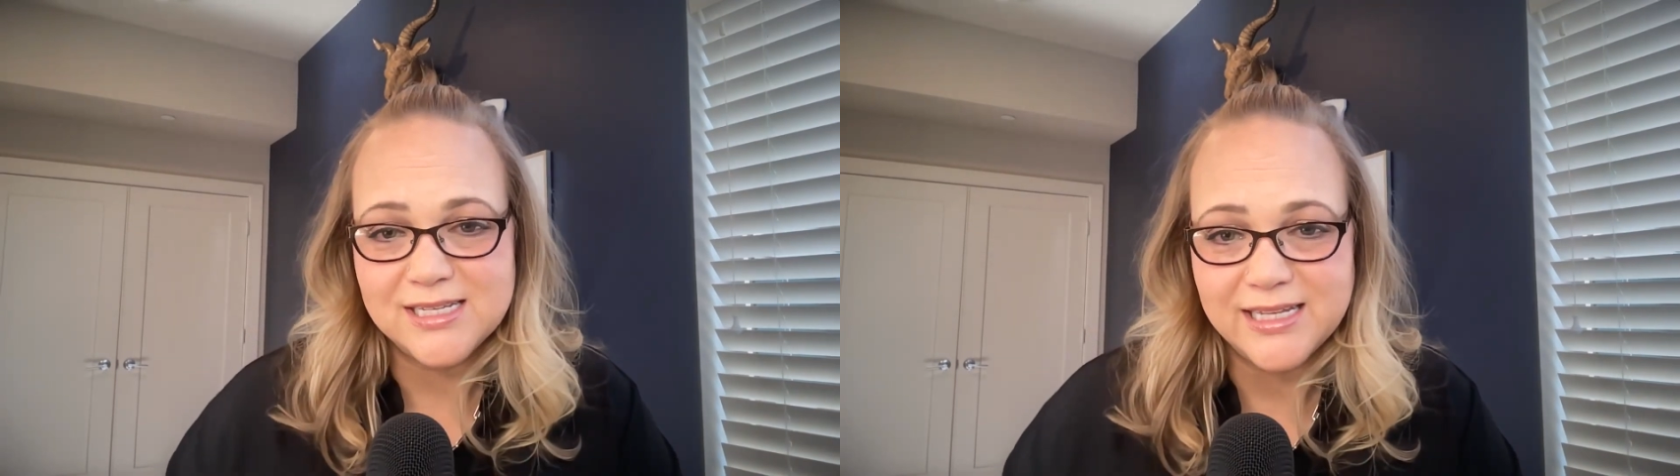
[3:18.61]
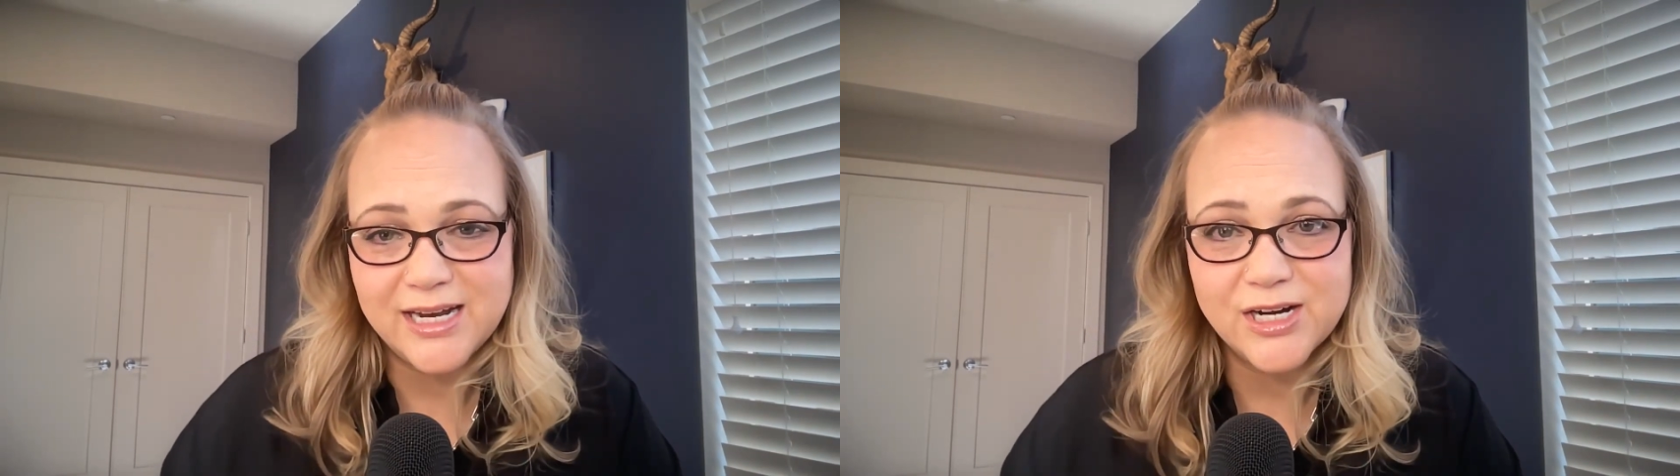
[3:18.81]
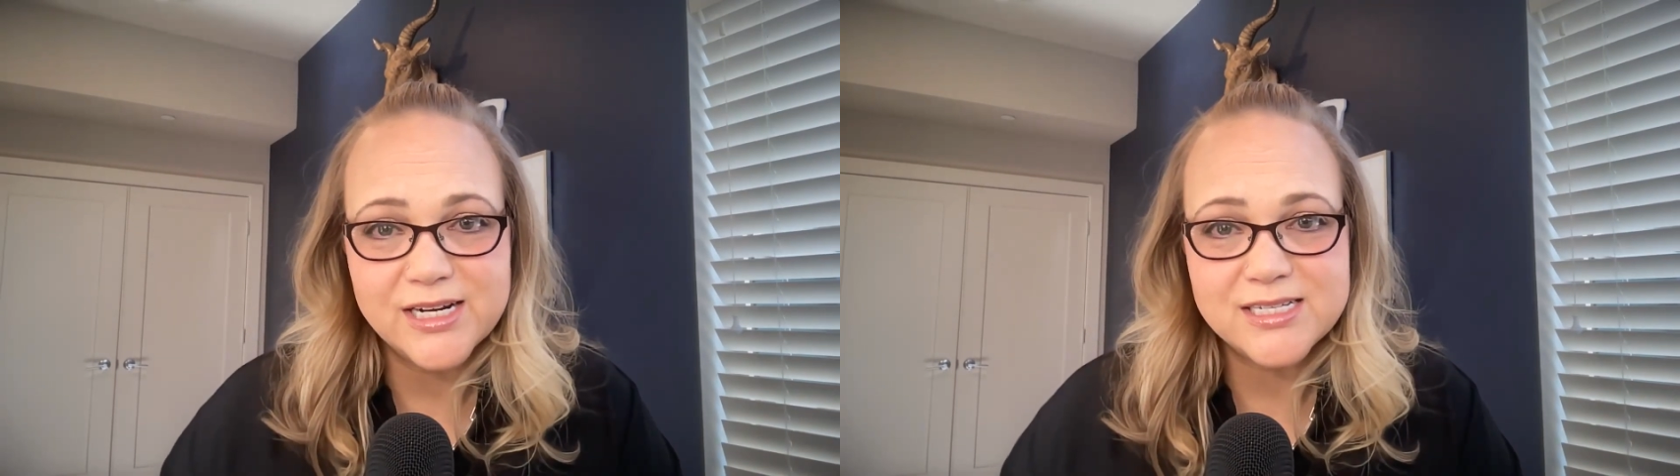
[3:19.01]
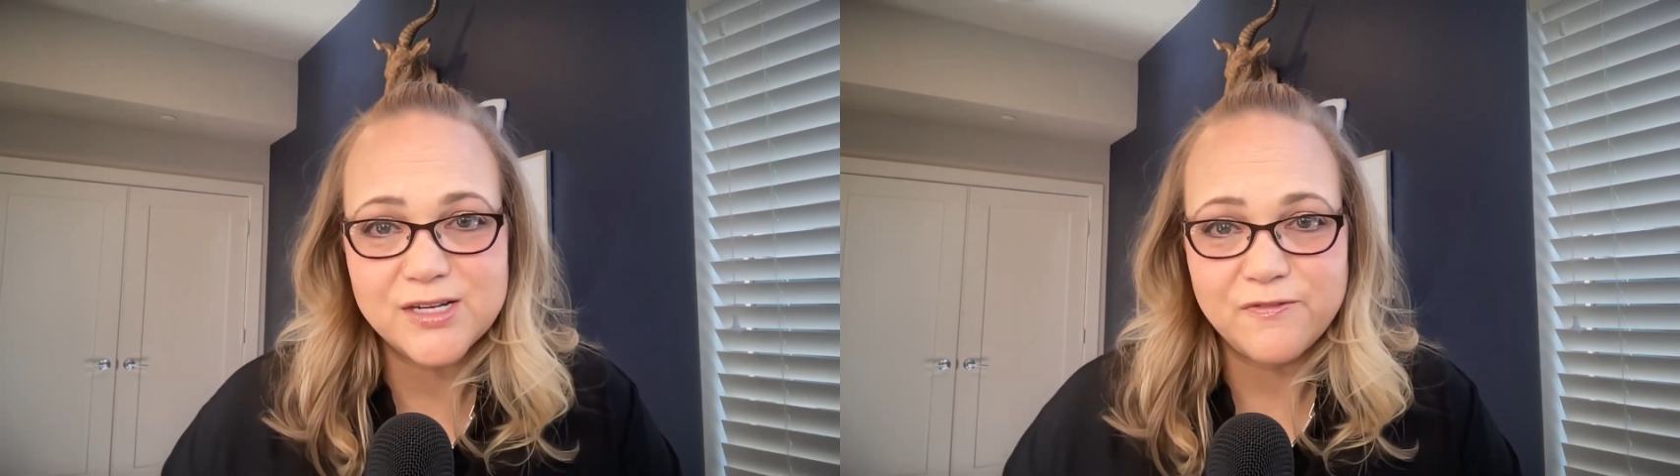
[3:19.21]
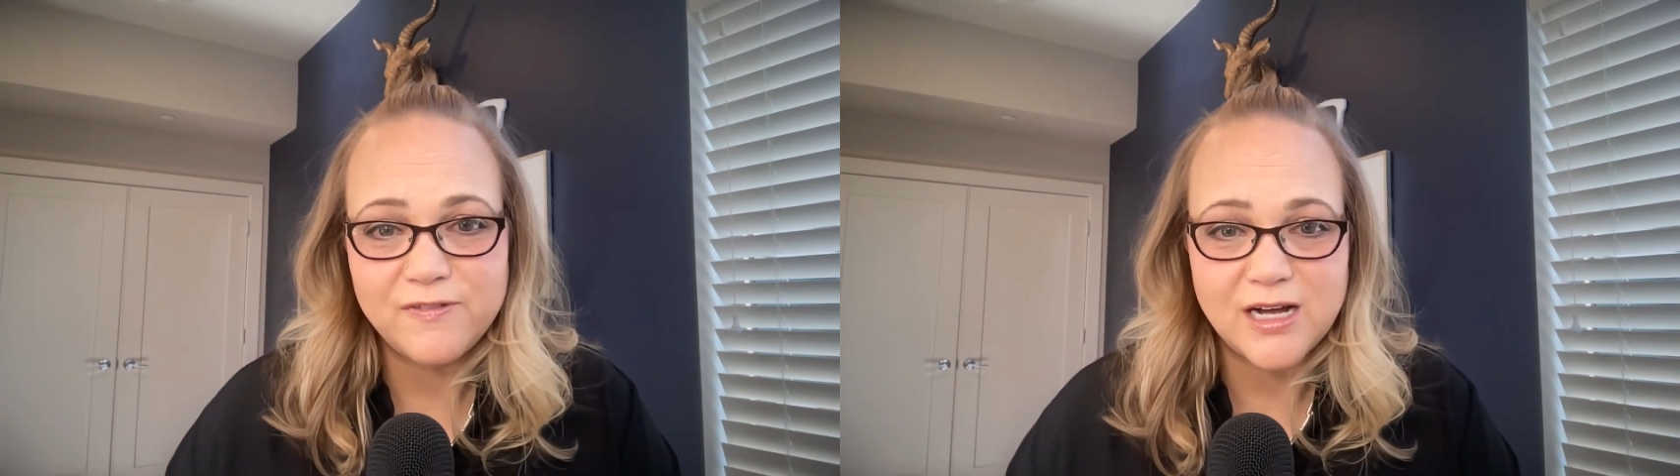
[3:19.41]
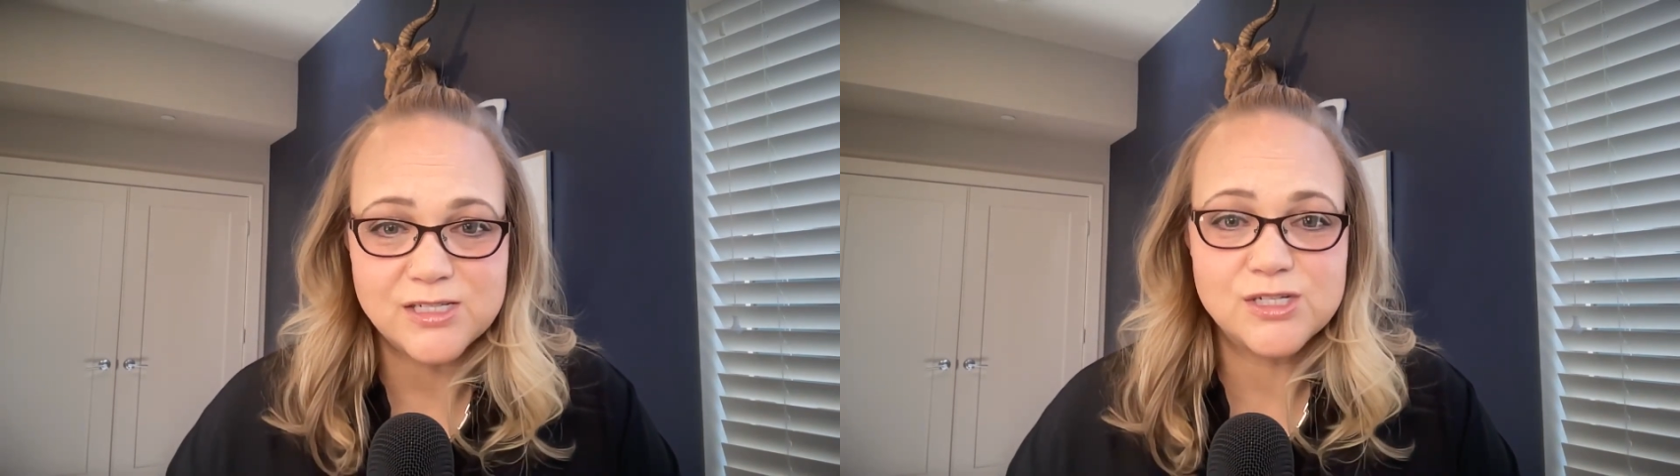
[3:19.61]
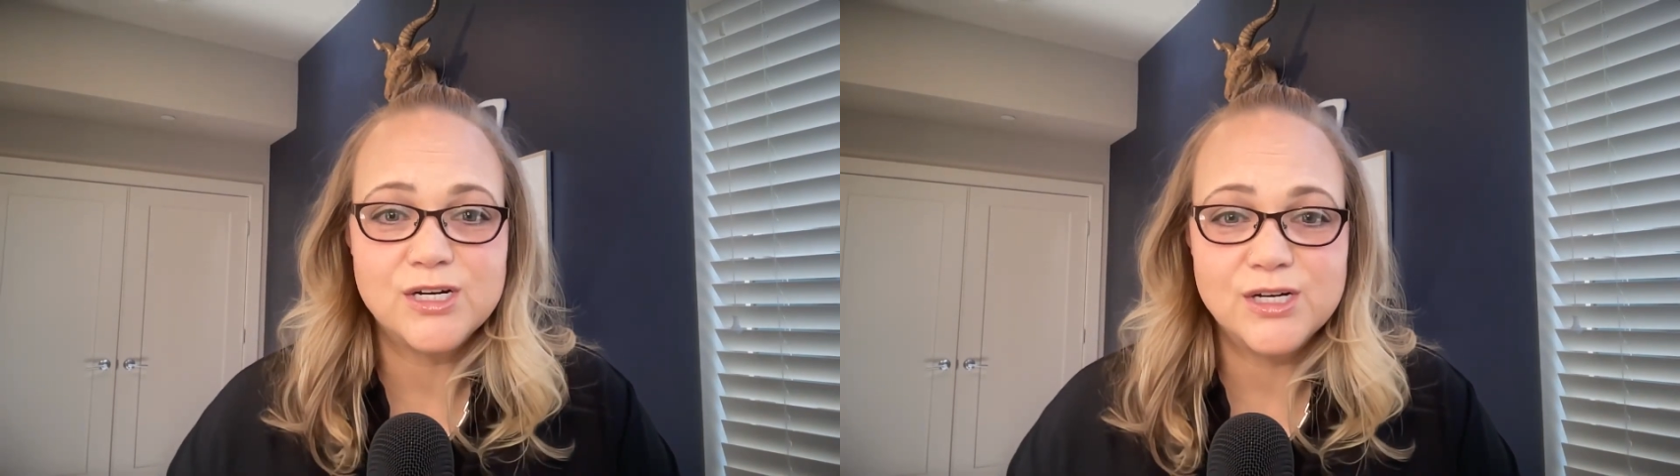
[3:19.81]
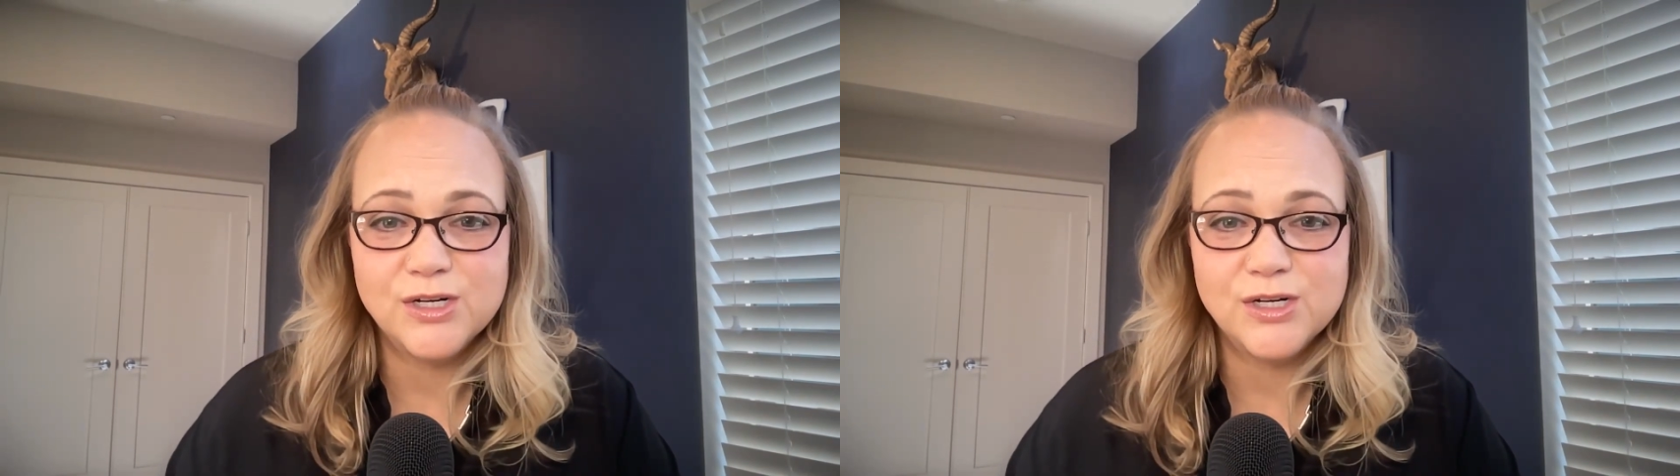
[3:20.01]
leader is to foster